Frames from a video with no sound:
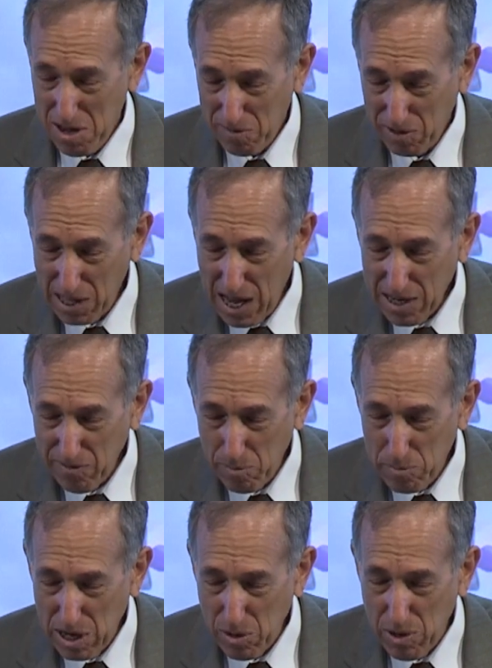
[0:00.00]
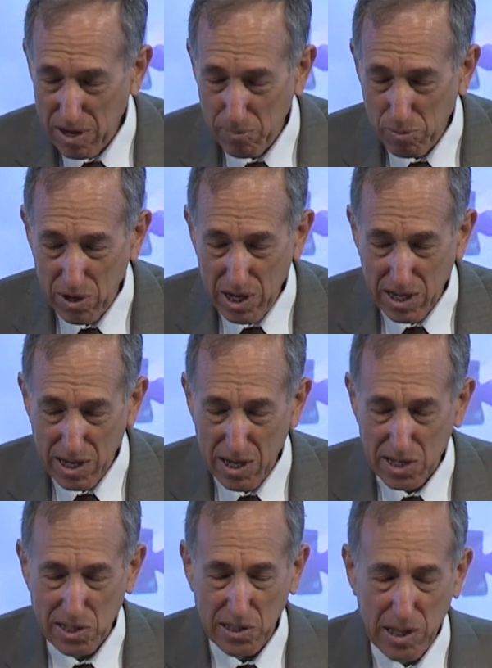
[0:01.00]
for lack of a better way of putting it,
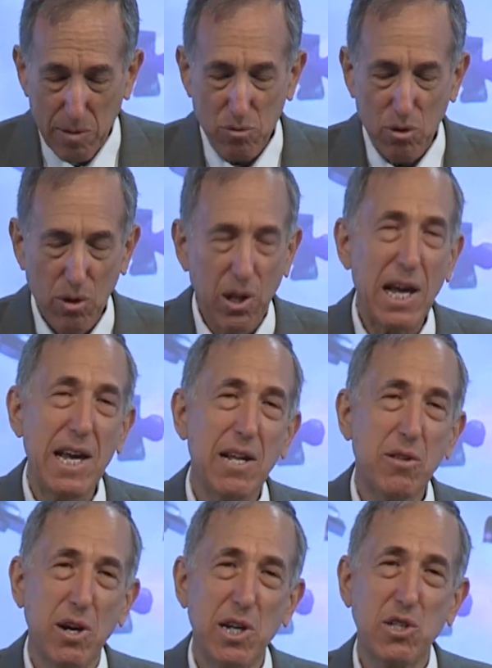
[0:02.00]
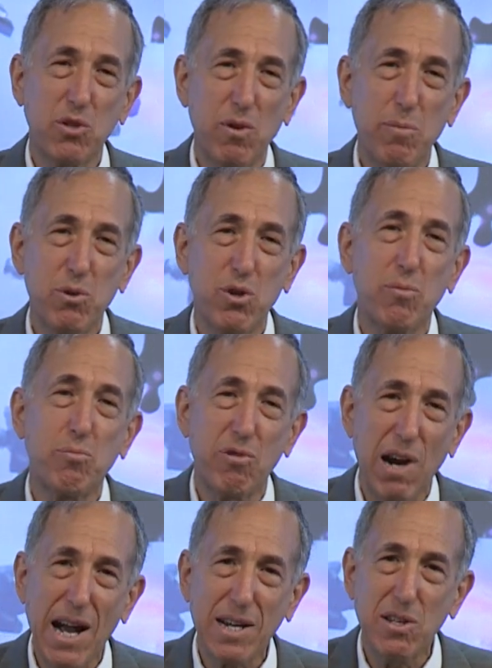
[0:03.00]
his liberal anti-scripture
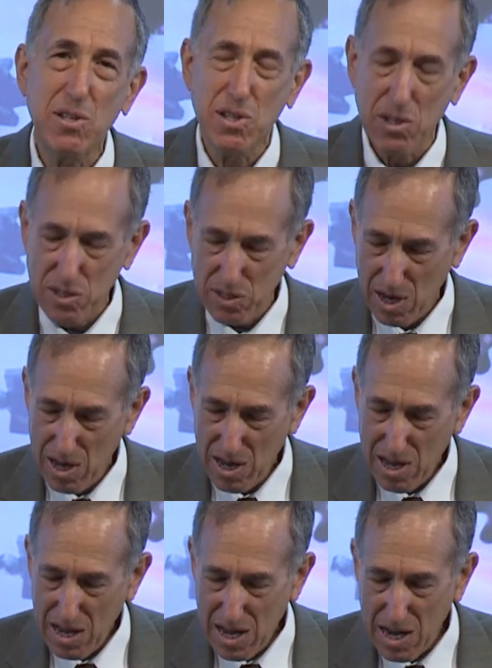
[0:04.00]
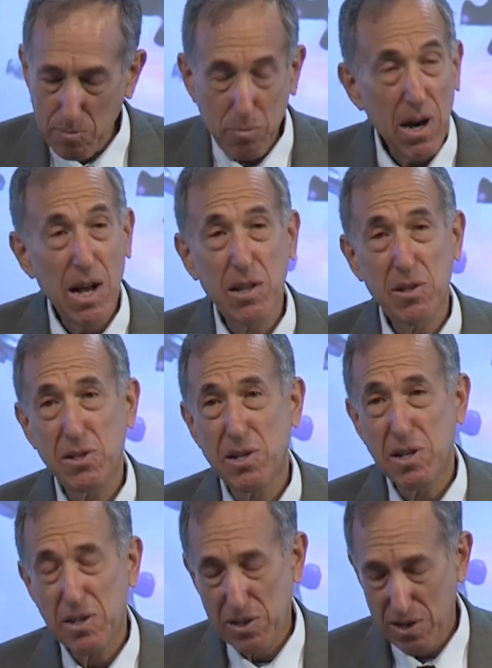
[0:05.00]
practices and
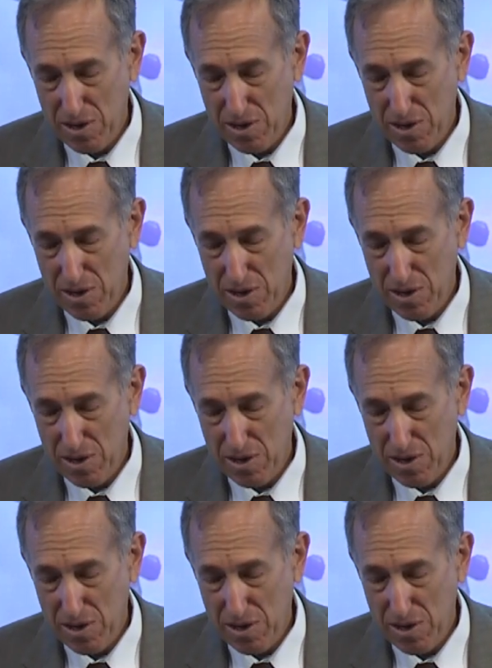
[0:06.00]
policies.